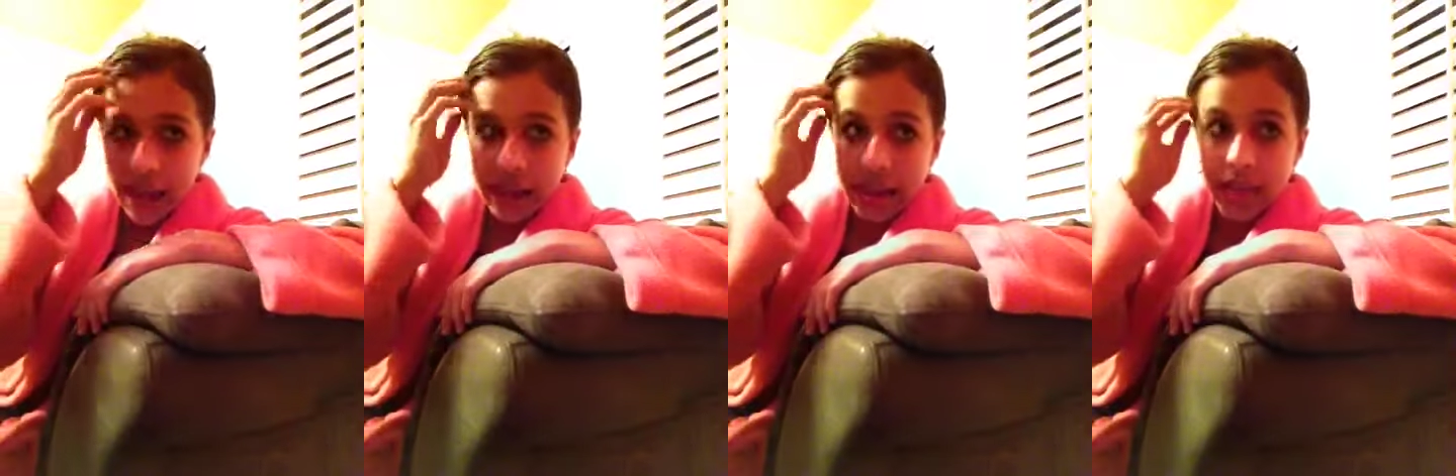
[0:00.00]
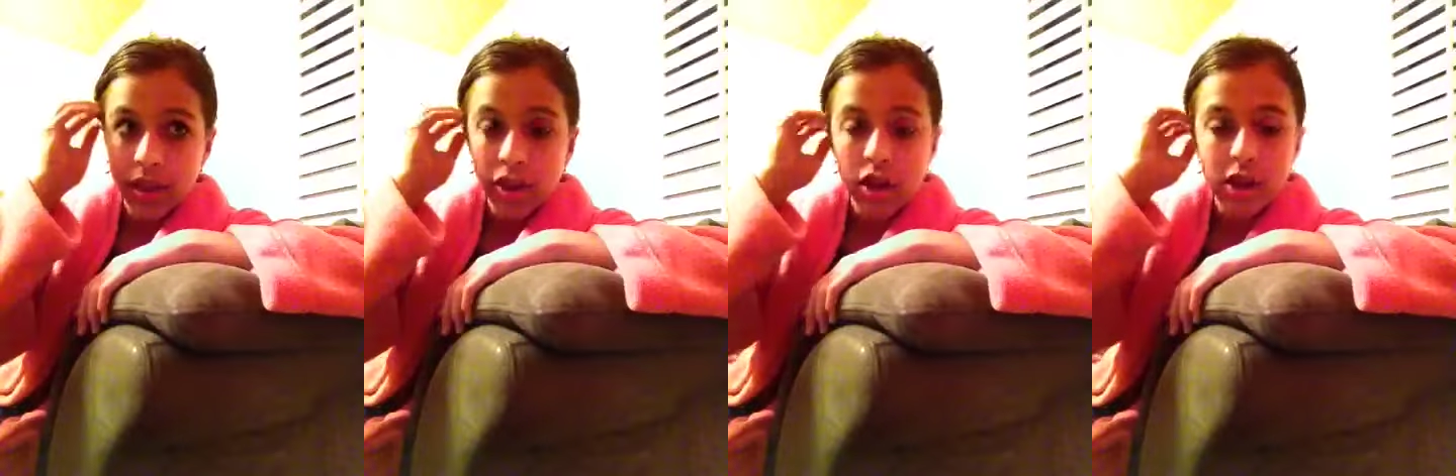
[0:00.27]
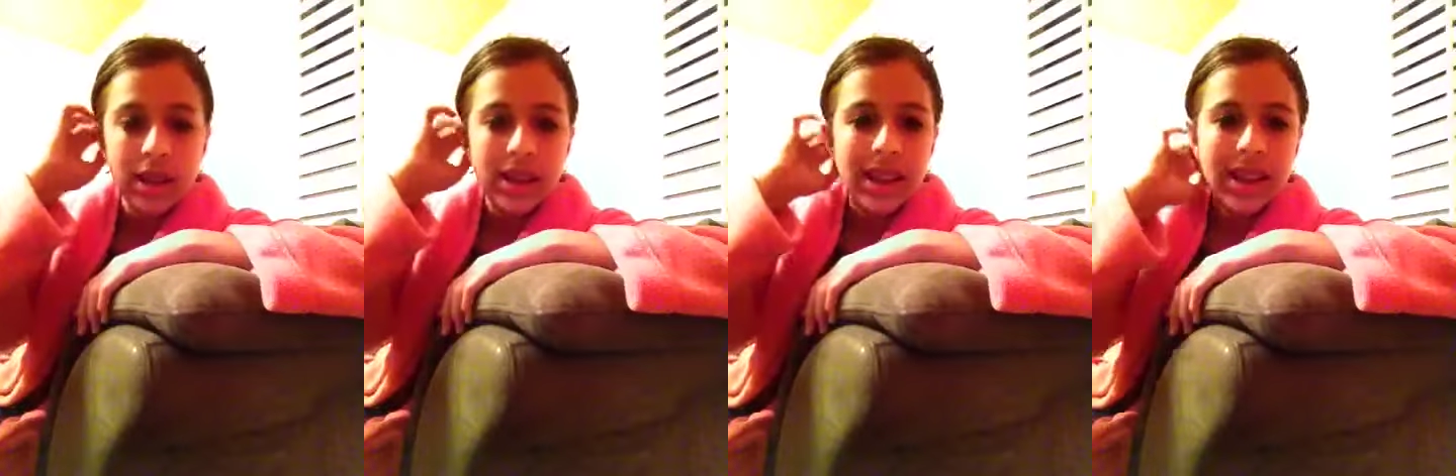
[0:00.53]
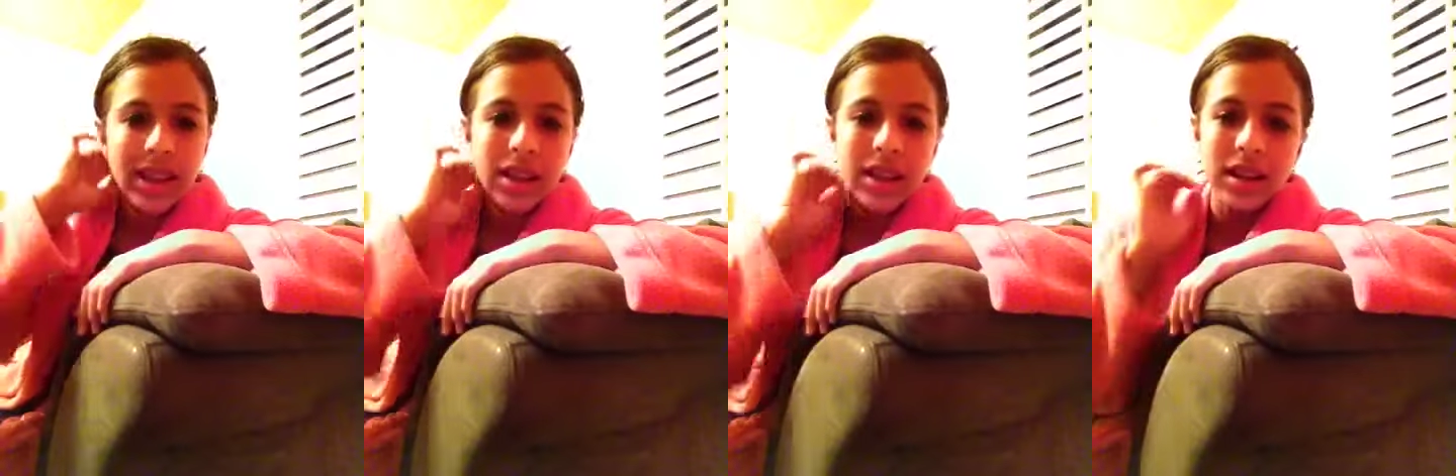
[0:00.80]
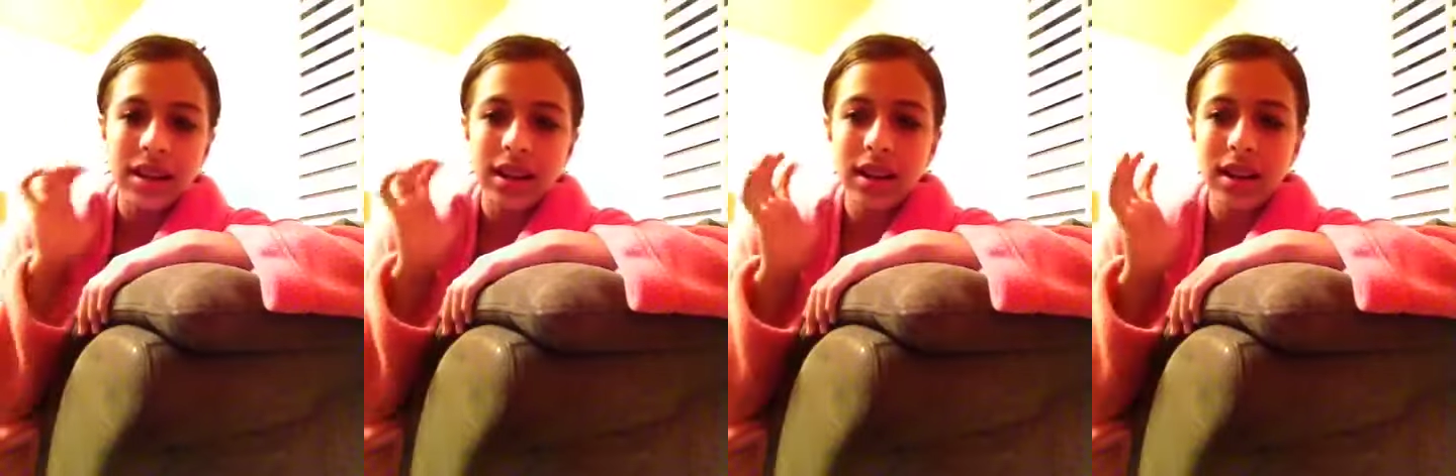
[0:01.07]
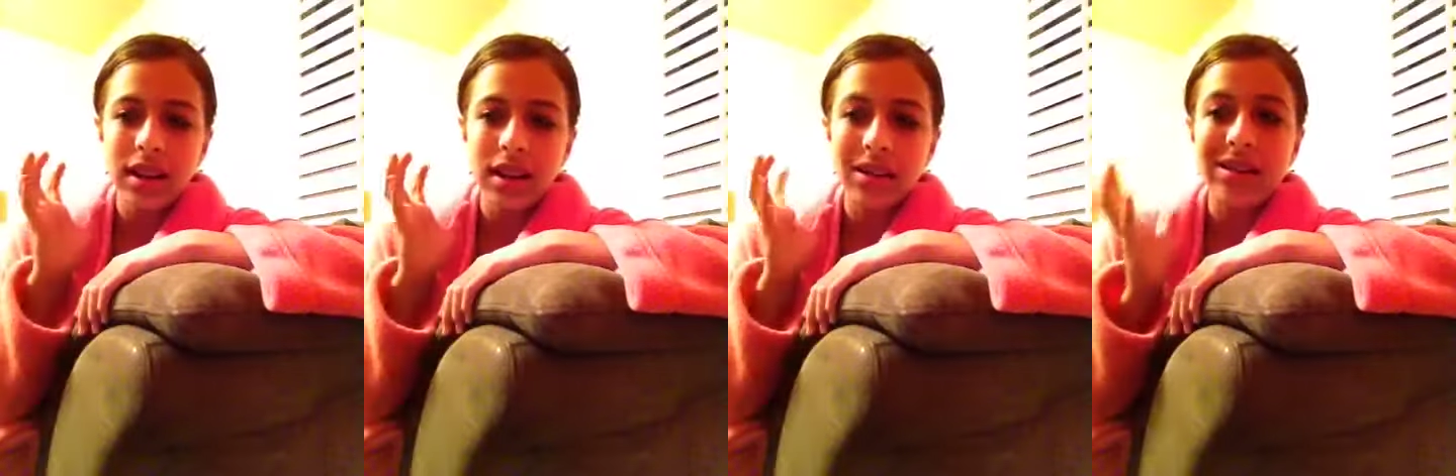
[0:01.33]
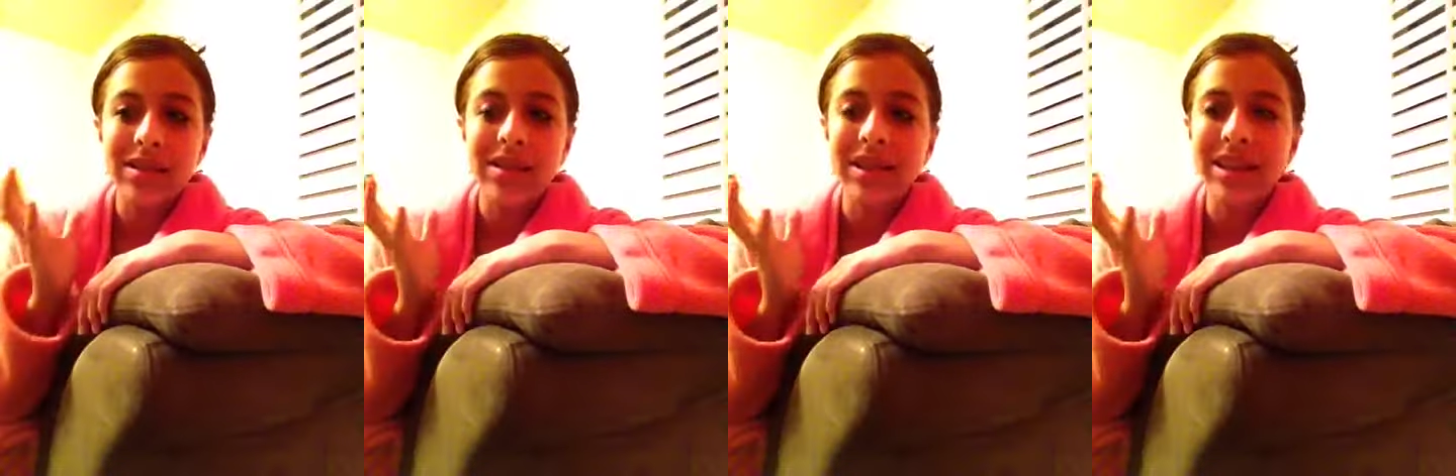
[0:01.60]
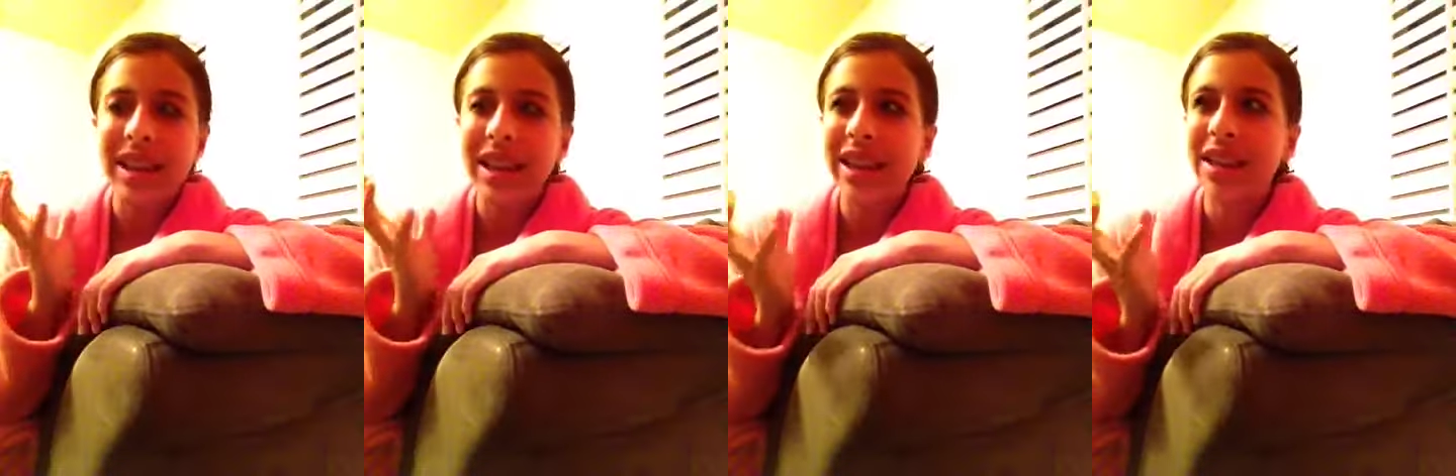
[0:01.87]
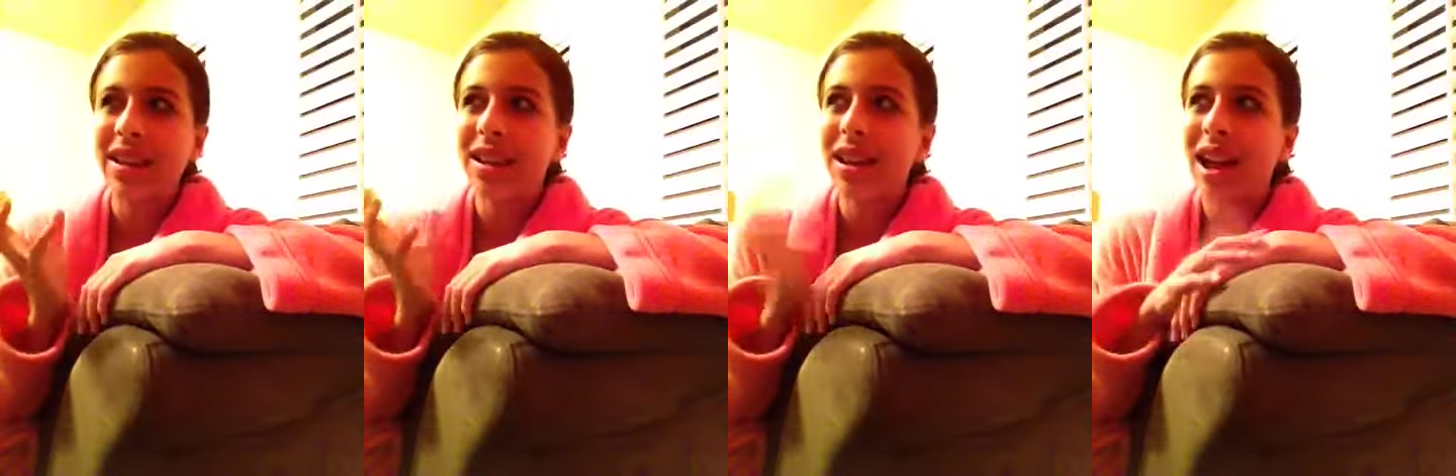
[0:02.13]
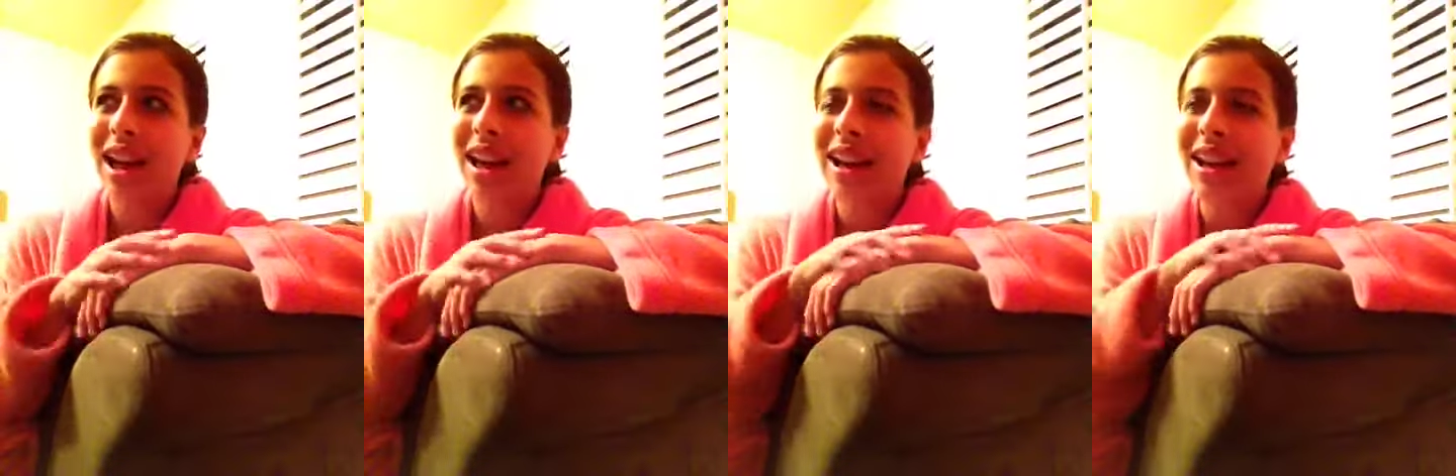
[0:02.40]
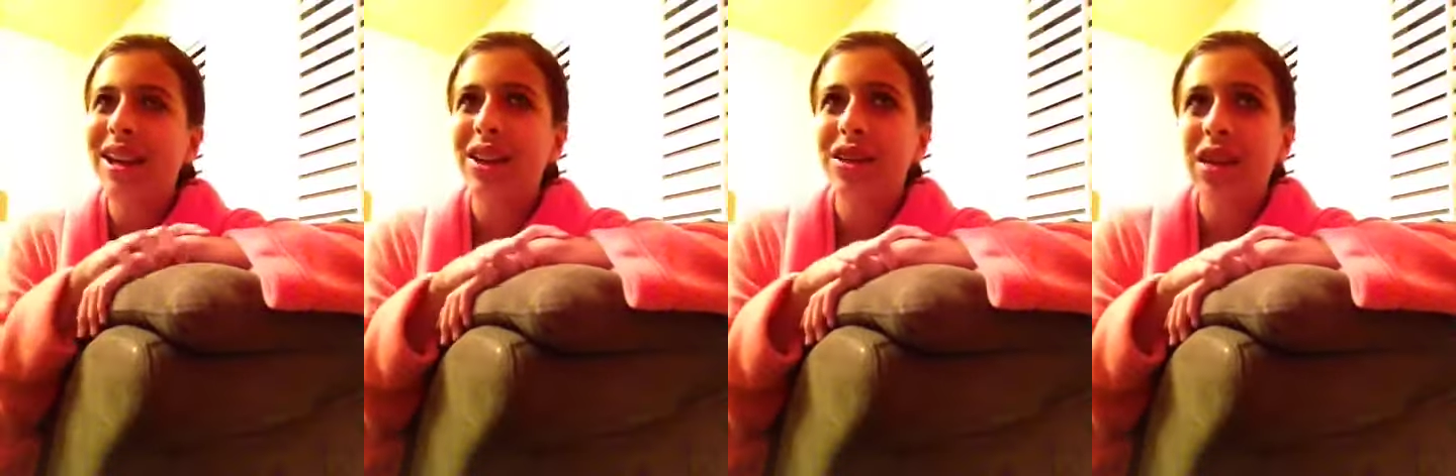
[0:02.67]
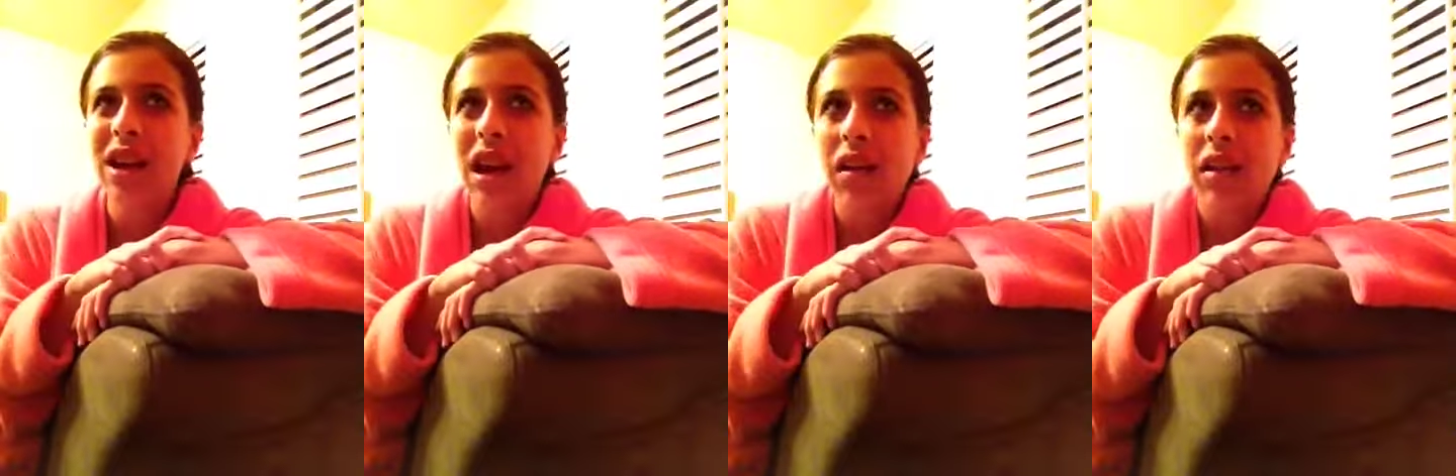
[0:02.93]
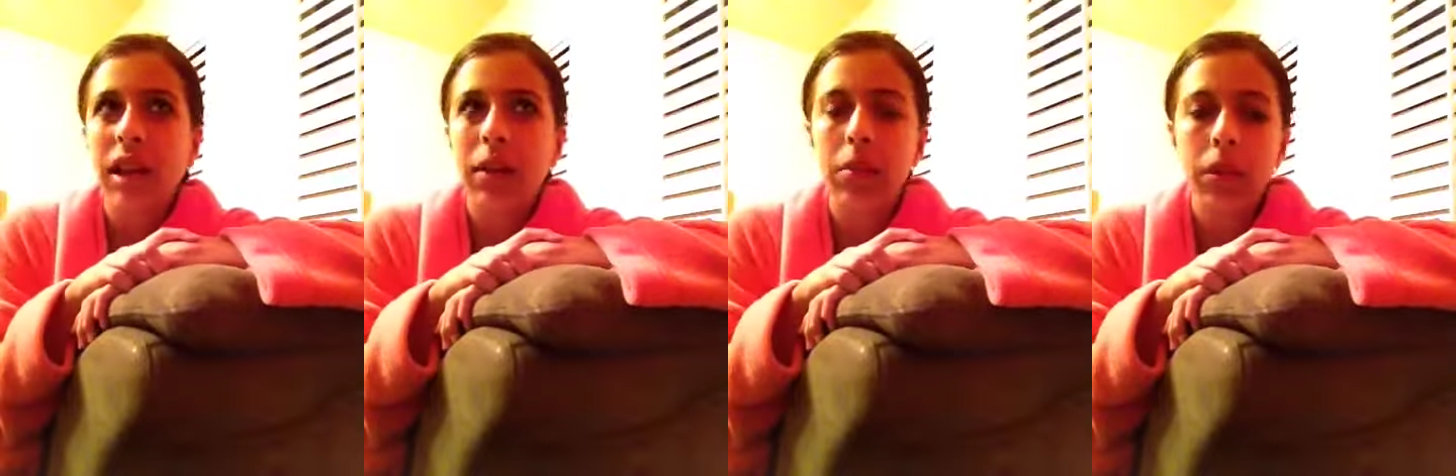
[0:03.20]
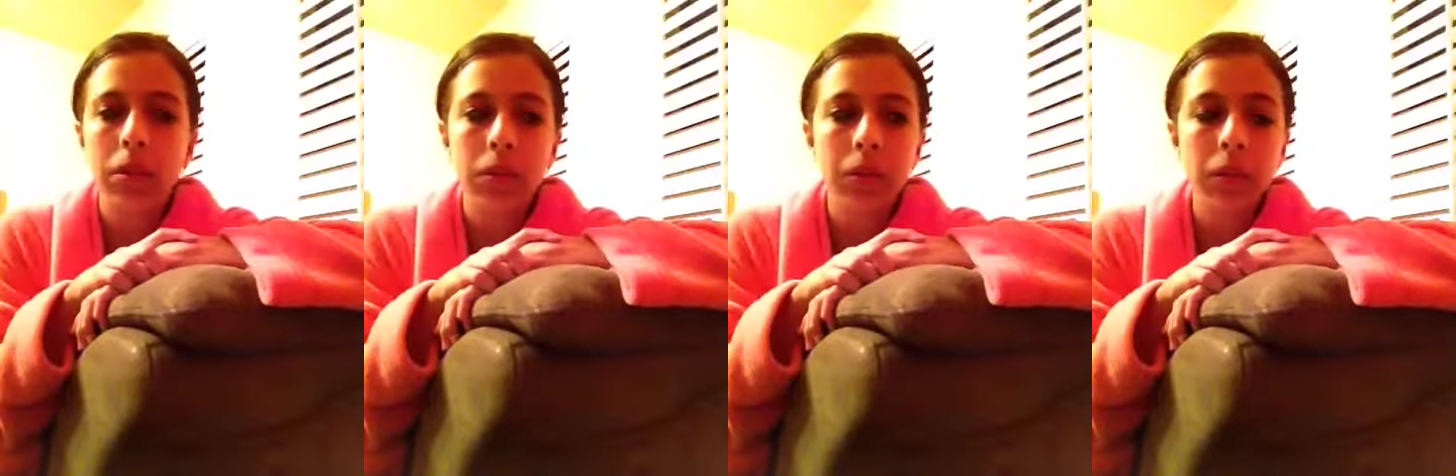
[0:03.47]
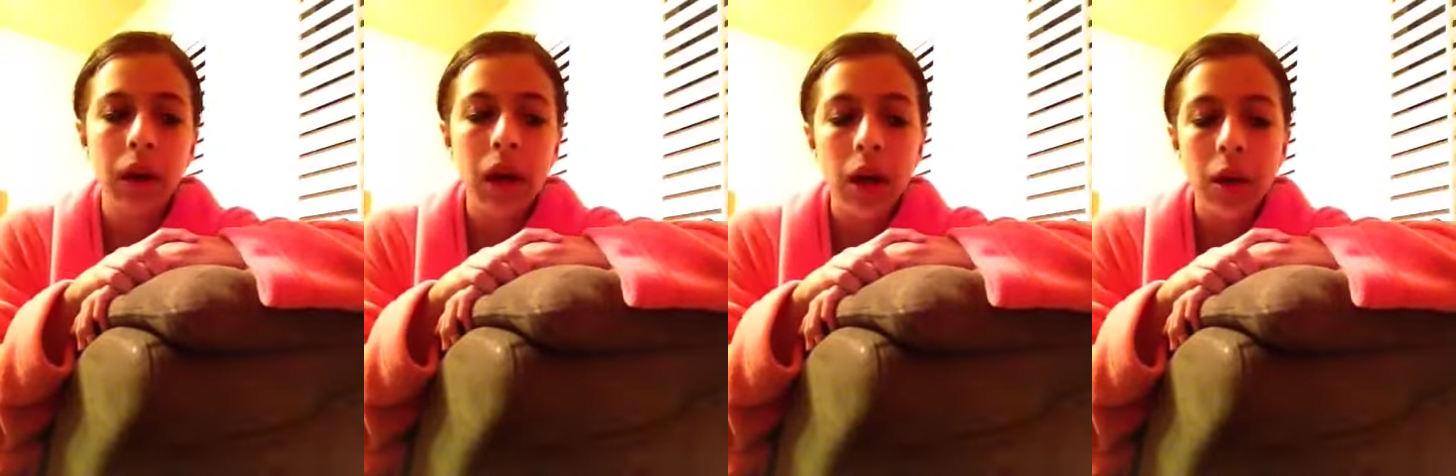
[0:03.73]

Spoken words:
it's just like, you know how like people,